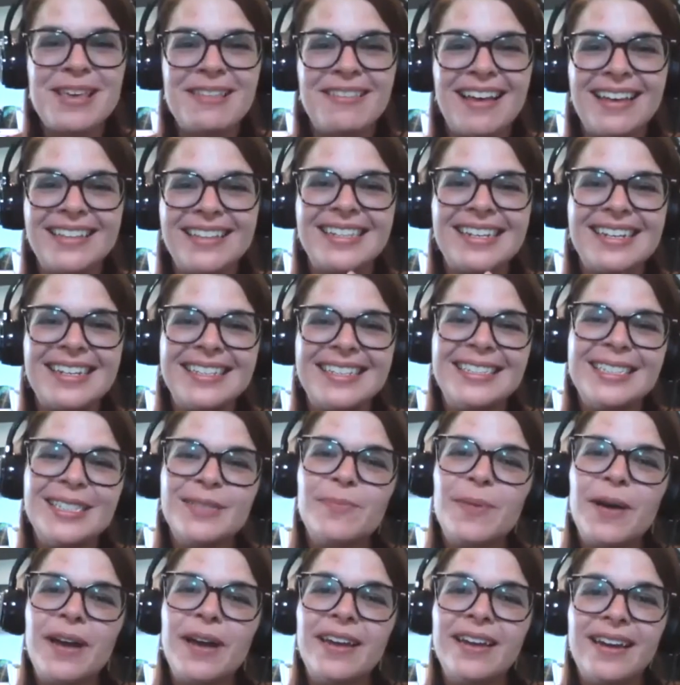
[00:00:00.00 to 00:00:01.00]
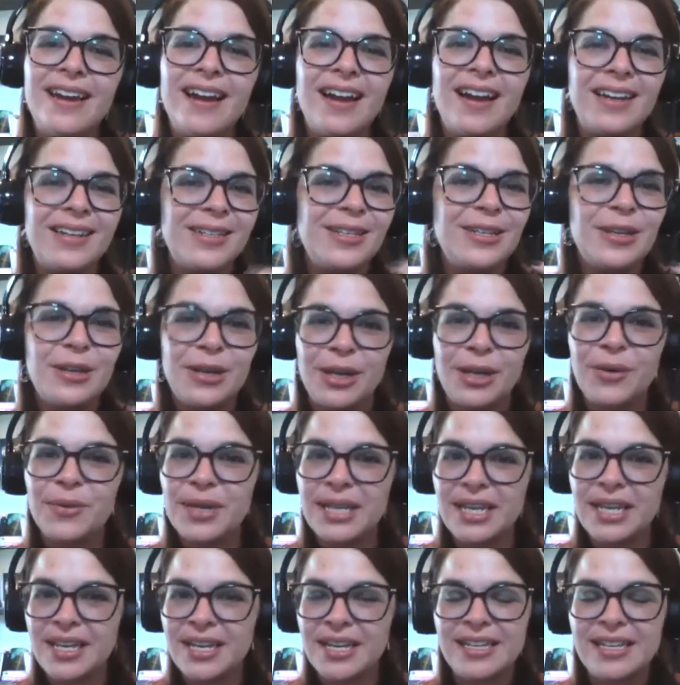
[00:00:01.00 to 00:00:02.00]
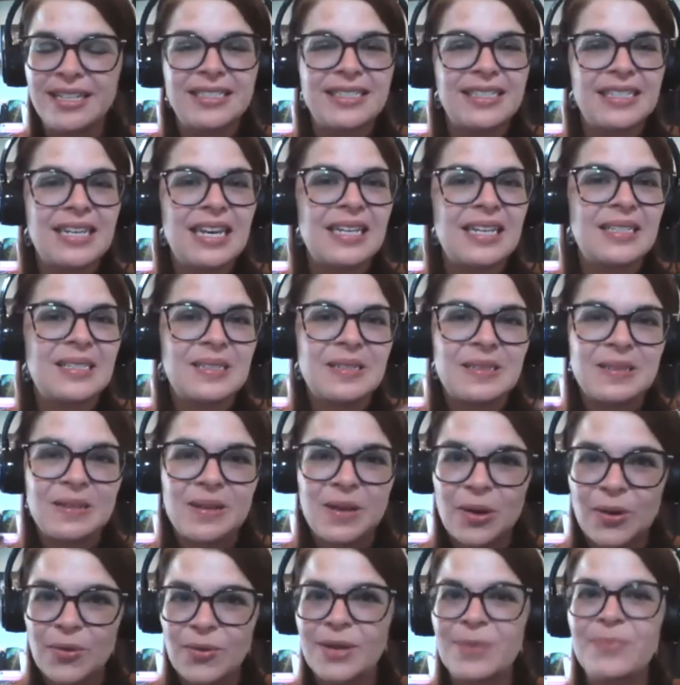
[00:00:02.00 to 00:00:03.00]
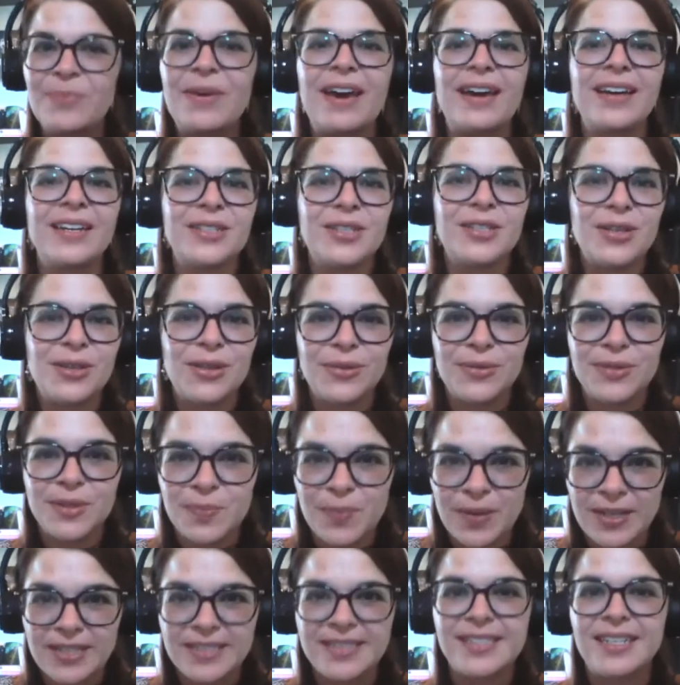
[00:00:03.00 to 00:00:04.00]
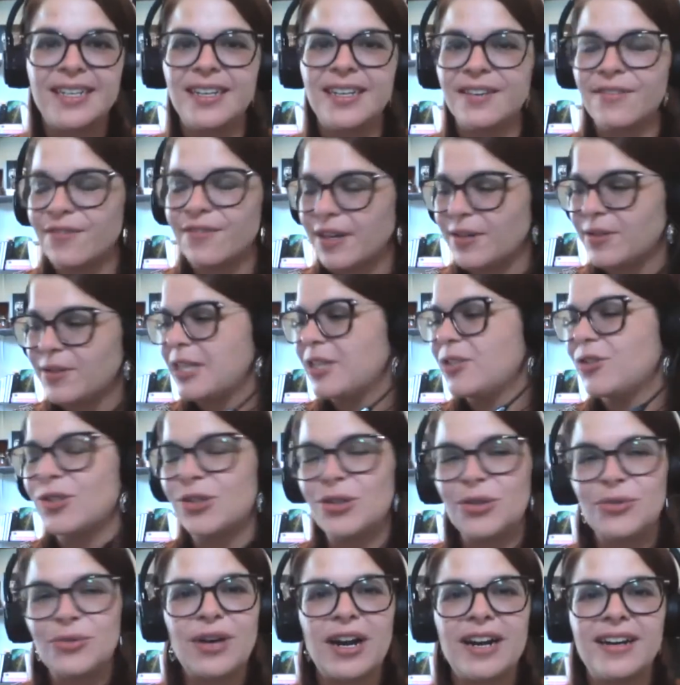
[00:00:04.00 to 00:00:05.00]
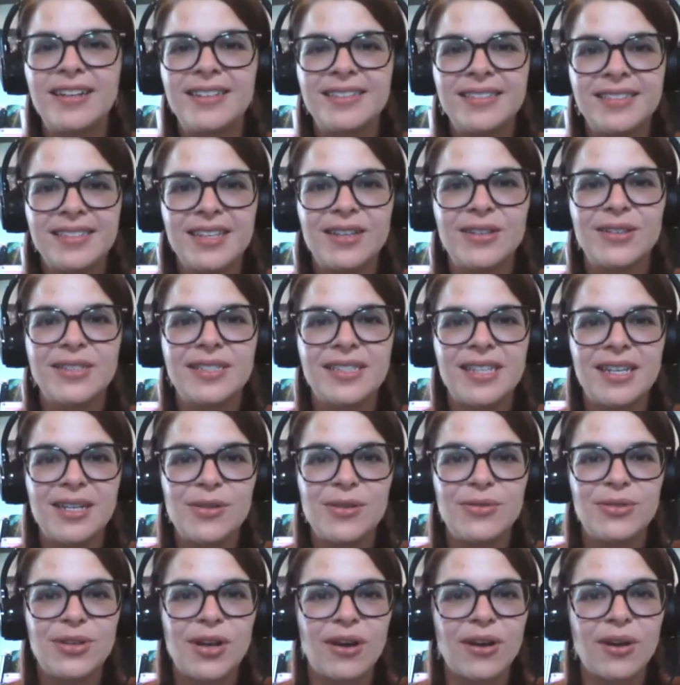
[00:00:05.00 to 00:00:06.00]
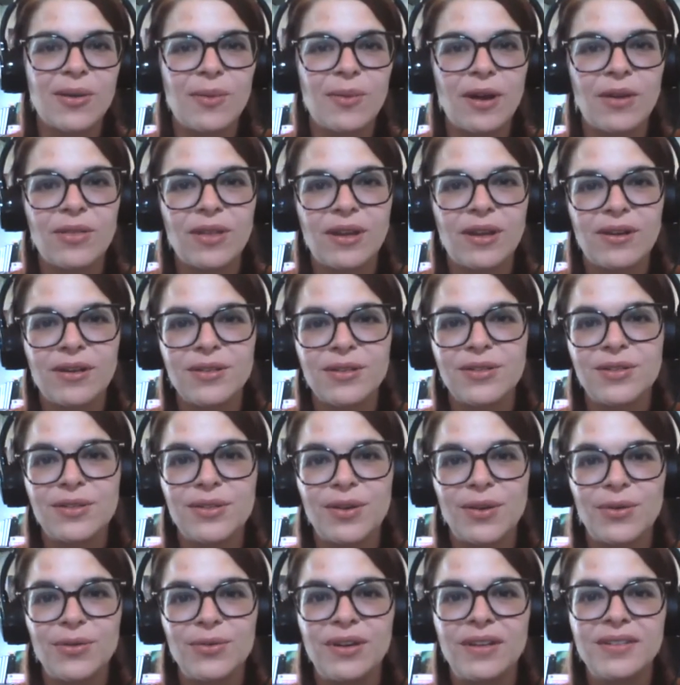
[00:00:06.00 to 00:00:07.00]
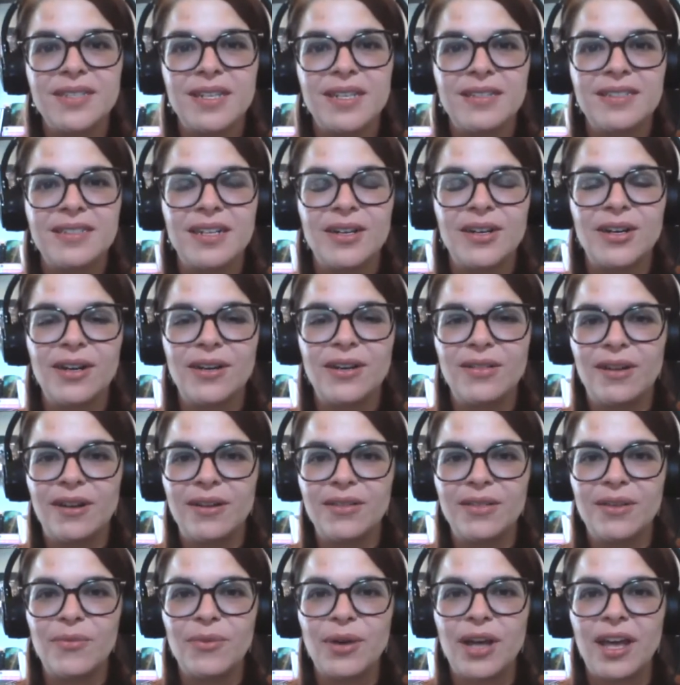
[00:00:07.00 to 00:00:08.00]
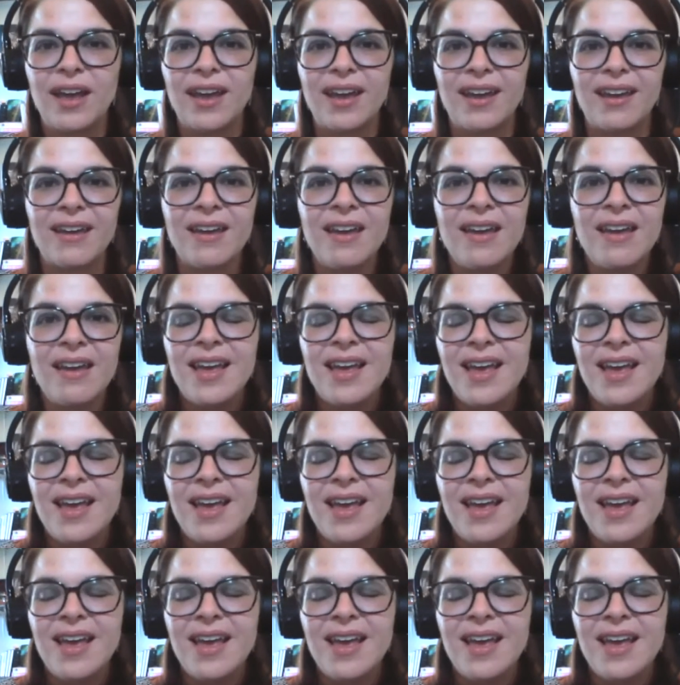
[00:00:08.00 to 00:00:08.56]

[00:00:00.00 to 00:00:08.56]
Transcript: lessons, but it's going back to those basic foundational writing skills that you talk about that are so necessary along the way.